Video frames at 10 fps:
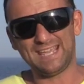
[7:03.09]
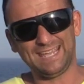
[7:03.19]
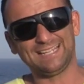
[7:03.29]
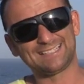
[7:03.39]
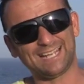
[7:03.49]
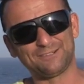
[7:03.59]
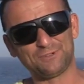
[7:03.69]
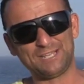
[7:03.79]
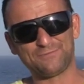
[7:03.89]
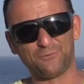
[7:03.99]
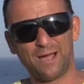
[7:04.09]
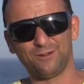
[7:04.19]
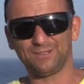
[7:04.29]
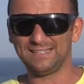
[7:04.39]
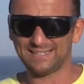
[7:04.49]
here in Tenerife?
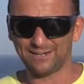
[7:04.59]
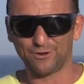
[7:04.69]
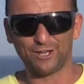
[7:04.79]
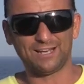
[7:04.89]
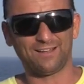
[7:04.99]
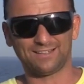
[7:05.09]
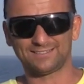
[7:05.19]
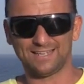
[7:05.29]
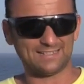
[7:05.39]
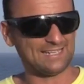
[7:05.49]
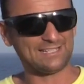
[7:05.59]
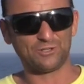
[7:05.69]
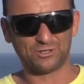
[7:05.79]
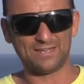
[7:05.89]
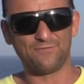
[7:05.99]
Well, he's here early, like I said, and he's
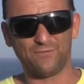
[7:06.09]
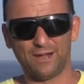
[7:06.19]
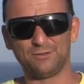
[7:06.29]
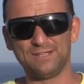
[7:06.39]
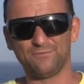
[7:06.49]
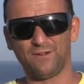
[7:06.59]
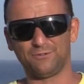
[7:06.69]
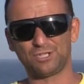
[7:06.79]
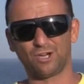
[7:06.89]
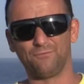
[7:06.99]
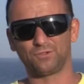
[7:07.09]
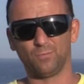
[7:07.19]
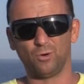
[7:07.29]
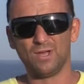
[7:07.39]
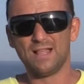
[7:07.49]
looking very, very
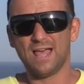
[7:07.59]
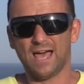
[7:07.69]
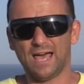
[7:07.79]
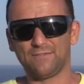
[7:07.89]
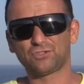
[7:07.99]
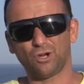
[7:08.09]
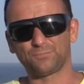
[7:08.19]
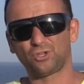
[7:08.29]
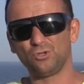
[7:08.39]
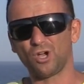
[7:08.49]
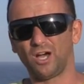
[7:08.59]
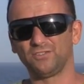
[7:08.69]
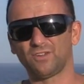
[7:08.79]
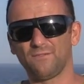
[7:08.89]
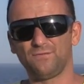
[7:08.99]
comfortable. The top 2
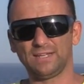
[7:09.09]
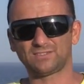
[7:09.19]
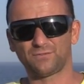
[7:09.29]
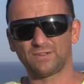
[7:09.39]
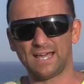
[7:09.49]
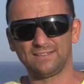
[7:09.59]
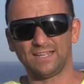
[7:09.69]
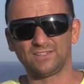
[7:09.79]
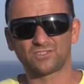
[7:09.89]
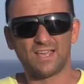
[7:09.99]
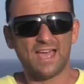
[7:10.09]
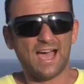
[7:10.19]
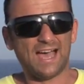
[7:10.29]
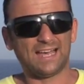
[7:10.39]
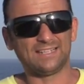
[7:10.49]
guys, Victor Fernandez
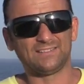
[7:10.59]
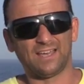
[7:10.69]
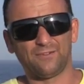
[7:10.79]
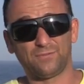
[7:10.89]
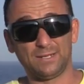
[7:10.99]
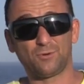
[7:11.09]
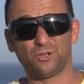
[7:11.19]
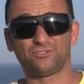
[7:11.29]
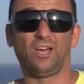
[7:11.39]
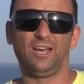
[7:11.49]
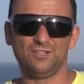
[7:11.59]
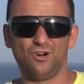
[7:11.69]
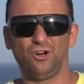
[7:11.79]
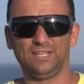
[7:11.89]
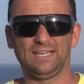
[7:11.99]
and Philip Costa, are
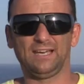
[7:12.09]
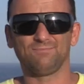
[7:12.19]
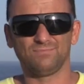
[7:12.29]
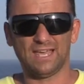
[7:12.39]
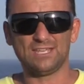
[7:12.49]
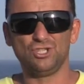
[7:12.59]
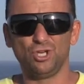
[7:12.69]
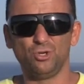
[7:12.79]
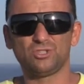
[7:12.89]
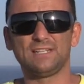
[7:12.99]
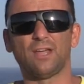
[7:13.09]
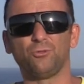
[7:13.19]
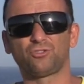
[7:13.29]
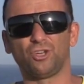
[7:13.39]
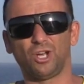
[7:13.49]
not here. They usually
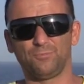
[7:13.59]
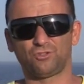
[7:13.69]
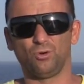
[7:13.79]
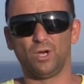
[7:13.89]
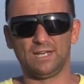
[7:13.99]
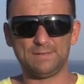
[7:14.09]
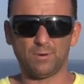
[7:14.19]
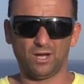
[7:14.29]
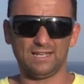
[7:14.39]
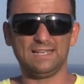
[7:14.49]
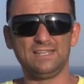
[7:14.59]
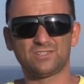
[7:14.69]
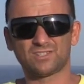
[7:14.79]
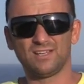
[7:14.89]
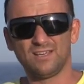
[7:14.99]
don't turn up too early, but at
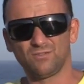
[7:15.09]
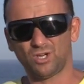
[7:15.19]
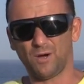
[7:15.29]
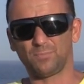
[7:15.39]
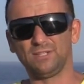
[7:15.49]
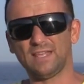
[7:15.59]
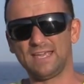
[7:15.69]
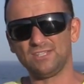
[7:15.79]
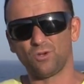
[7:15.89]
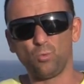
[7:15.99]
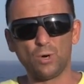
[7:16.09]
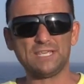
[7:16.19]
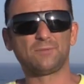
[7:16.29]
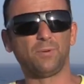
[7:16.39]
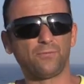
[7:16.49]
least a couple of days, a
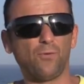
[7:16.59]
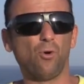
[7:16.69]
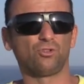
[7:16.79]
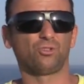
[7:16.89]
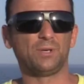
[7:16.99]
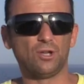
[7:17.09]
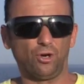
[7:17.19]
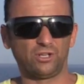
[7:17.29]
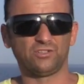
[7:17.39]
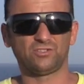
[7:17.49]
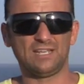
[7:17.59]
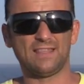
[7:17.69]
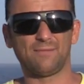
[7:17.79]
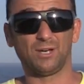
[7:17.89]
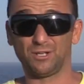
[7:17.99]
week before, so we're not going to see
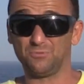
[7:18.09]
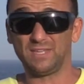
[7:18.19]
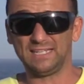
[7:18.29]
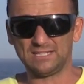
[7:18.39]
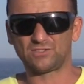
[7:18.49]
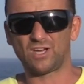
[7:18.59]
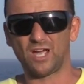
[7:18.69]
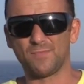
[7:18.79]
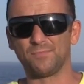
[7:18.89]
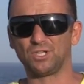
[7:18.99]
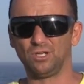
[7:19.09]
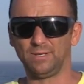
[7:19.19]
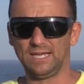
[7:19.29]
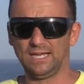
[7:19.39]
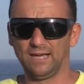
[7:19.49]
them, I don't think, in the time I'm going to
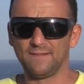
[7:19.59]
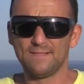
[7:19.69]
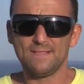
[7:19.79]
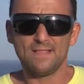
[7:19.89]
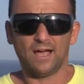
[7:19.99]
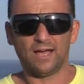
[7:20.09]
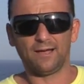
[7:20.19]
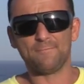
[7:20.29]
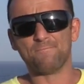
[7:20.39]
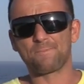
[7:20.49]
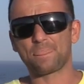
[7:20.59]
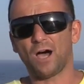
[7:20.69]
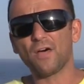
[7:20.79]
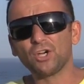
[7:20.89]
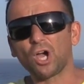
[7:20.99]
be here.
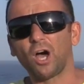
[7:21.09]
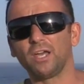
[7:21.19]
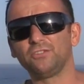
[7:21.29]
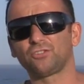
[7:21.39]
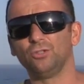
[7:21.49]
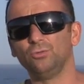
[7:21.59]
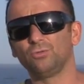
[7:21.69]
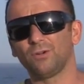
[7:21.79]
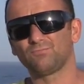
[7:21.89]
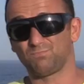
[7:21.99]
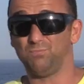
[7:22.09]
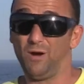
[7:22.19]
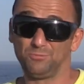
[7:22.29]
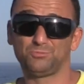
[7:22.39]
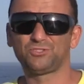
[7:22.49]
Other guys who,
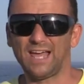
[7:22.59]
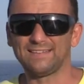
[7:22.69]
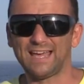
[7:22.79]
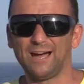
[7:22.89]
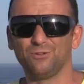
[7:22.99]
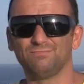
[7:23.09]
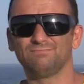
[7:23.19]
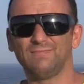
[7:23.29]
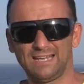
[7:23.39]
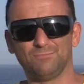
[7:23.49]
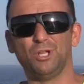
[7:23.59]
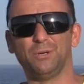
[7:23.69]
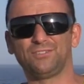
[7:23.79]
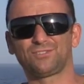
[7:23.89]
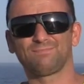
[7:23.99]
well, stand out, Adam
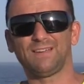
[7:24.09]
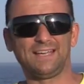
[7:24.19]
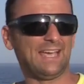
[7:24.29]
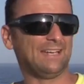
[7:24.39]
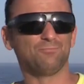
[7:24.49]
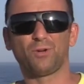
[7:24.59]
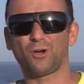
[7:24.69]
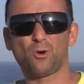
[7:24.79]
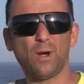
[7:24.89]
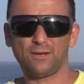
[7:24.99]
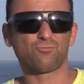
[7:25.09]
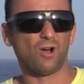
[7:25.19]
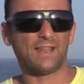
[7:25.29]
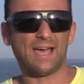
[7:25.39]
Lewis. Again, quick run